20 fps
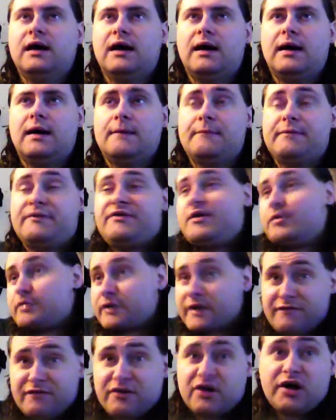Um, but they were
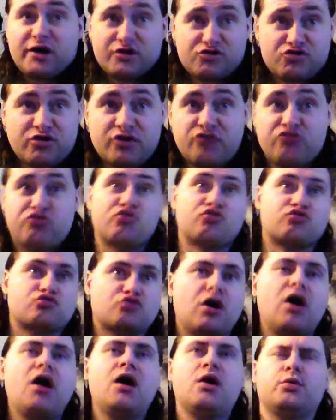given contracts to
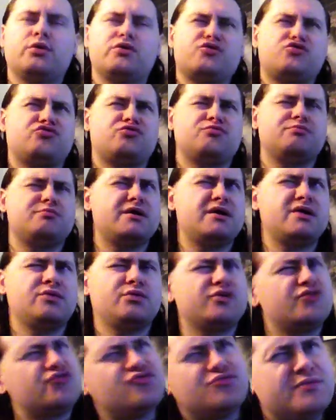Raw, which made
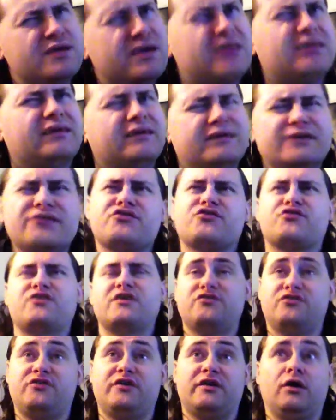which made little
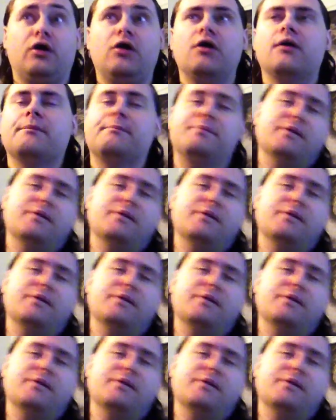sense at all.